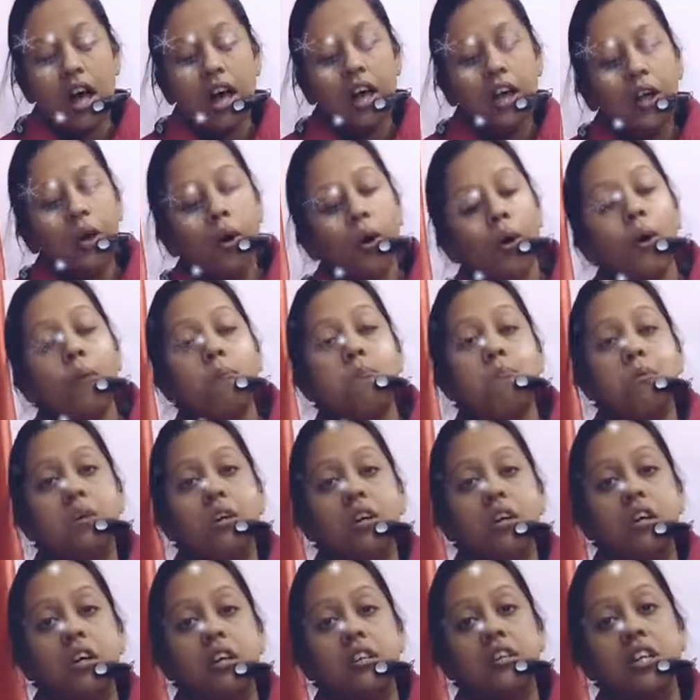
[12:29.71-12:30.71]
I hope
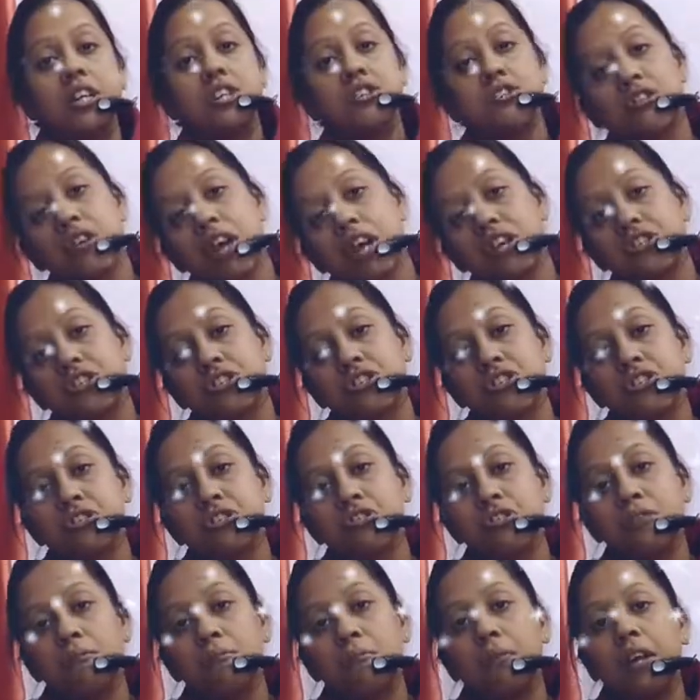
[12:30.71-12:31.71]
the introduction
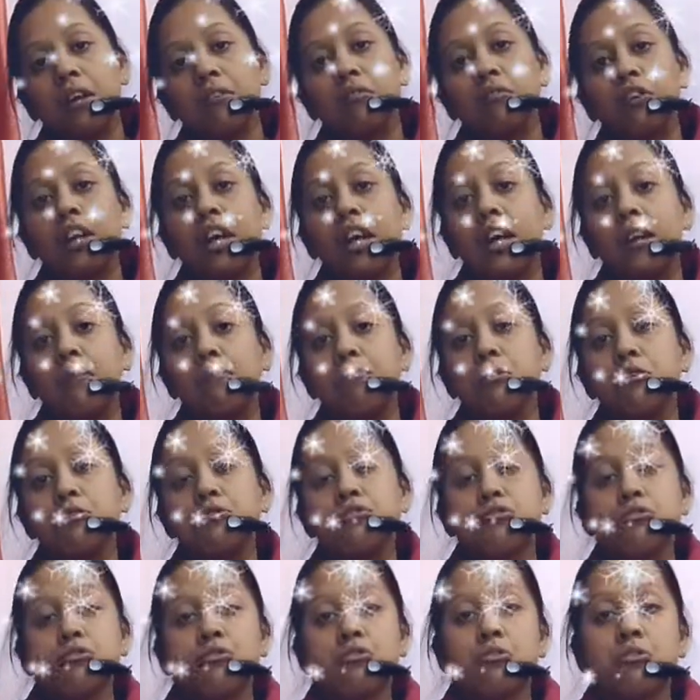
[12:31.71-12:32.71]
to the play would help
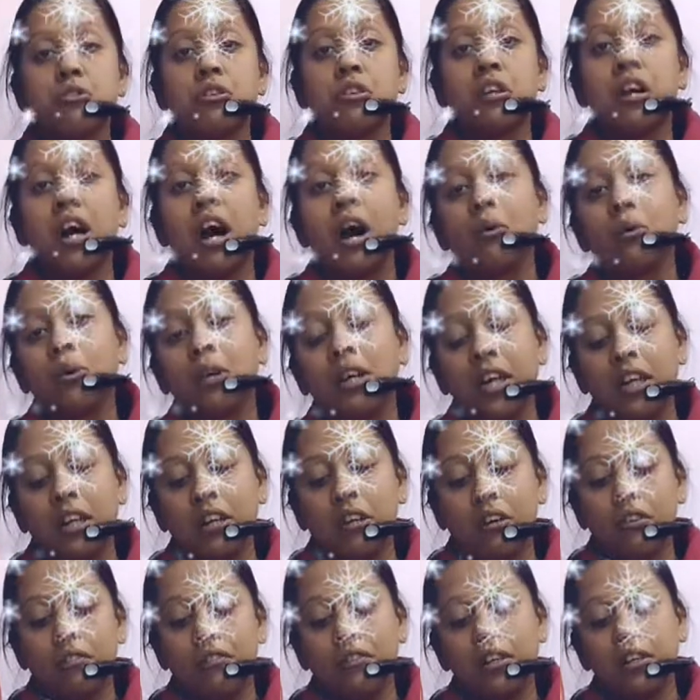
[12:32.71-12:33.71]
you to know the
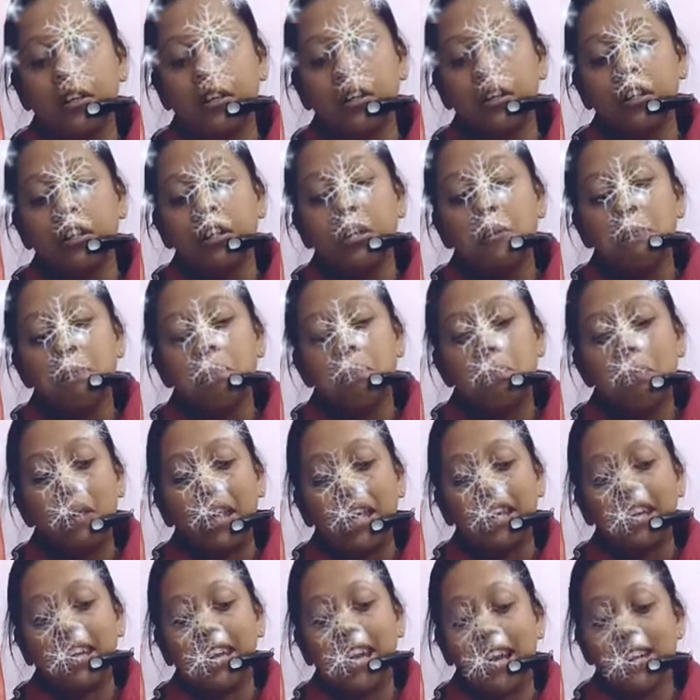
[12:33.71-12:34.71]
outline of the
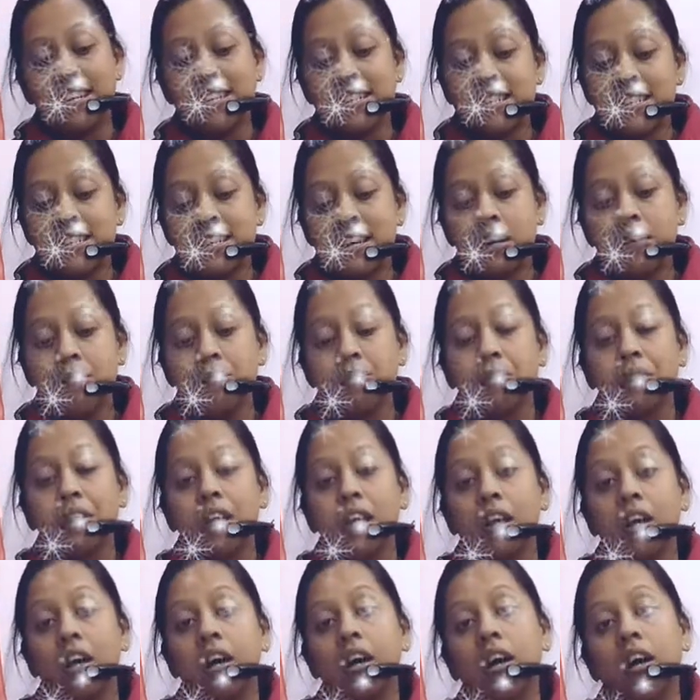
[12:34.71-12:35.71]
play Candida.
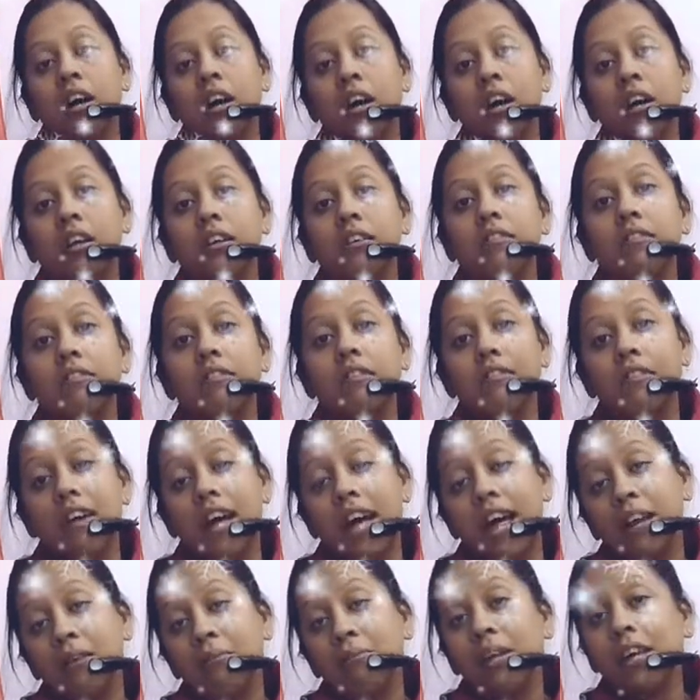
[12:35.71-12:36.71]
Uh,
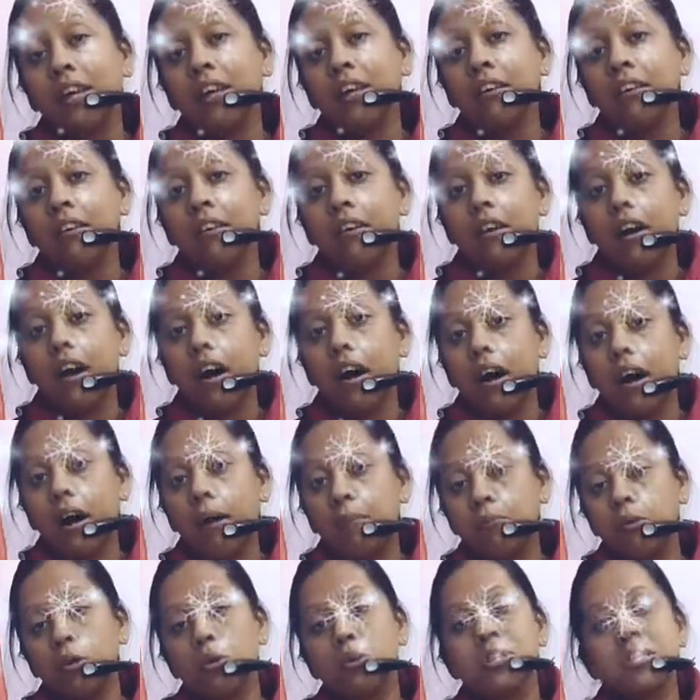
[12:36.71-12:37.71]
I'll be
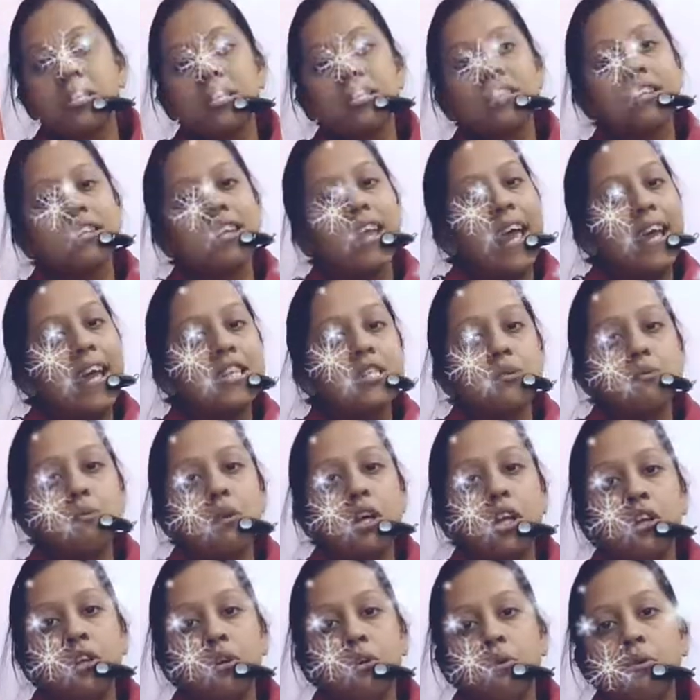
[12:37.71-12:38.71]
uploading the next
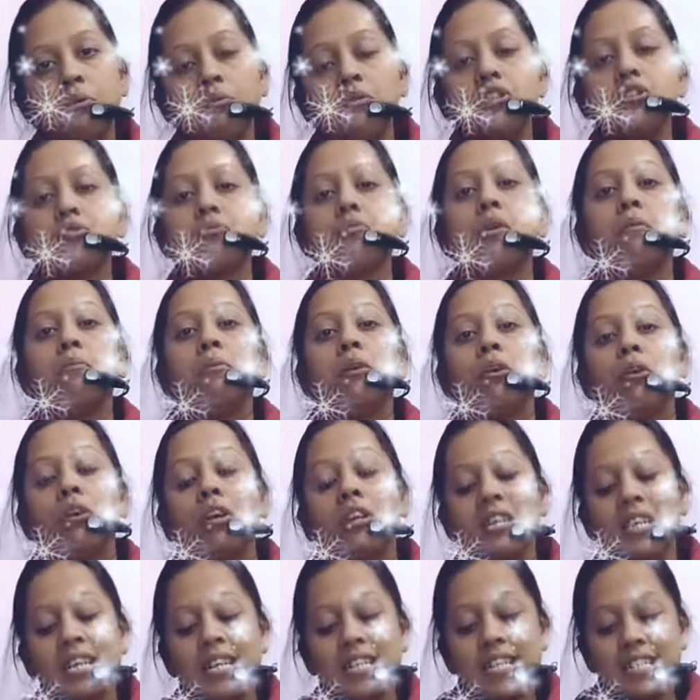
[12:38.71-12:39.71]
video which will be
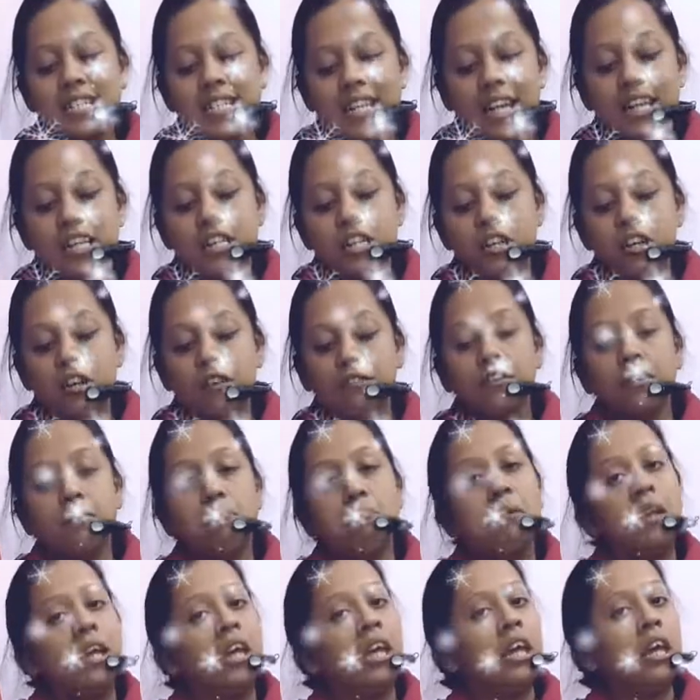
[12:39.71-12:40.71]
on title of
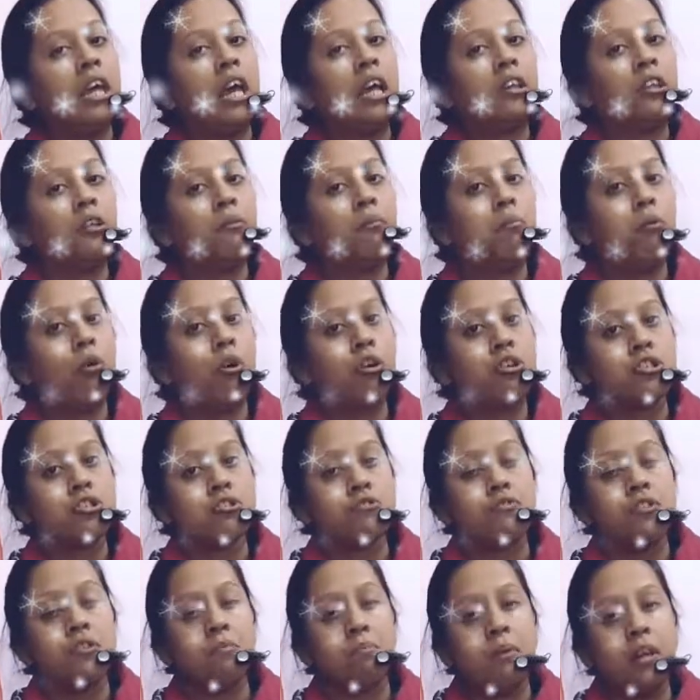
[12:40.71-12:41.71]
the play and the plot
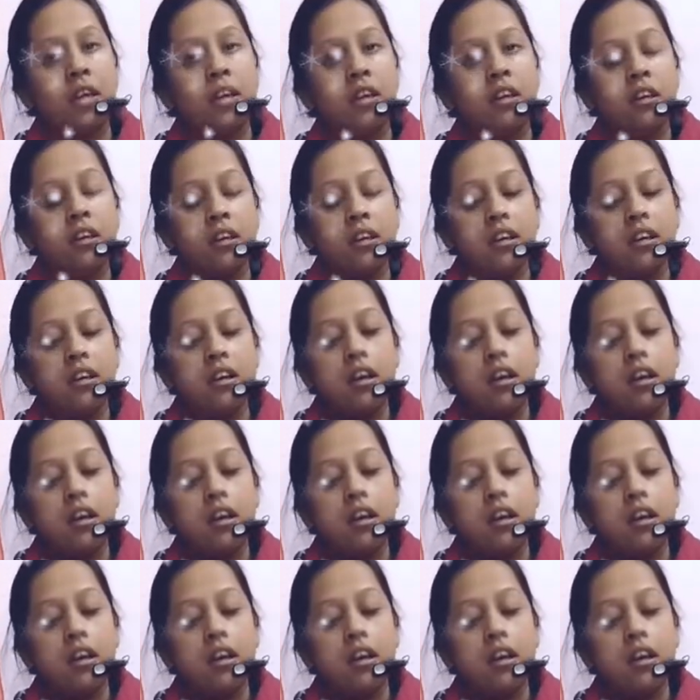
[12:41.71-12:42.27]
of the play.